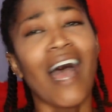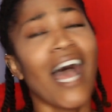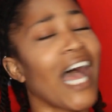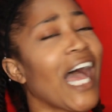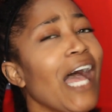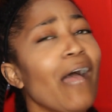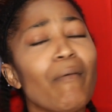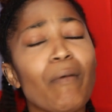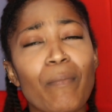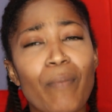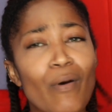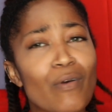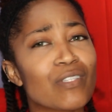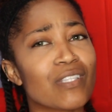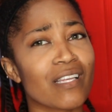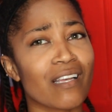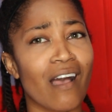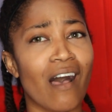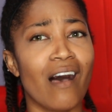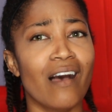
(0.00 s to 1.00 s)
I've been
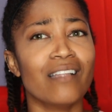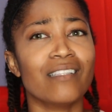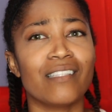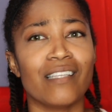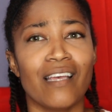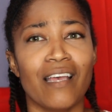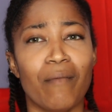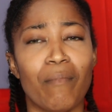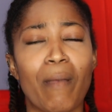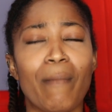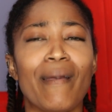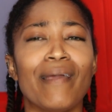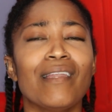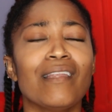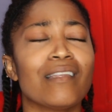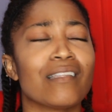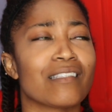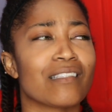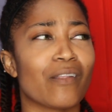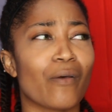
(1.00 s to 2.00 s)
posting content. Maybe I
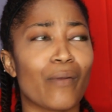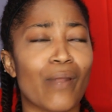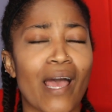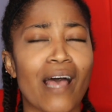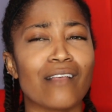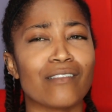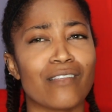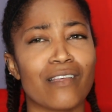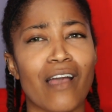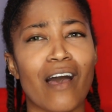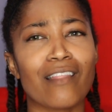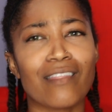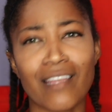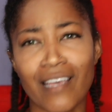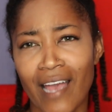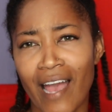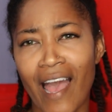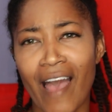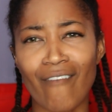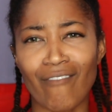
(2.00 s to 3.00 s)
need to slow down so y'all
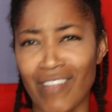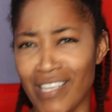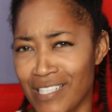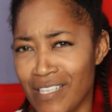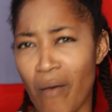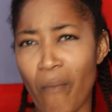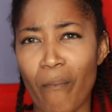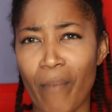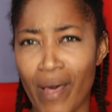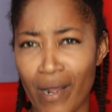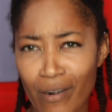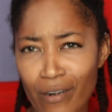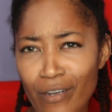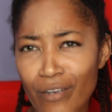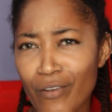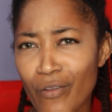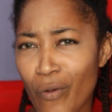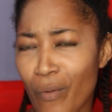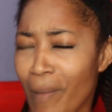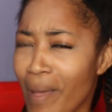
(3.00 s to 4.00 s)
think I have like something better to
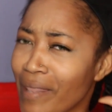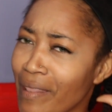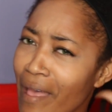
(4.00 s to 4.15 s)
do in my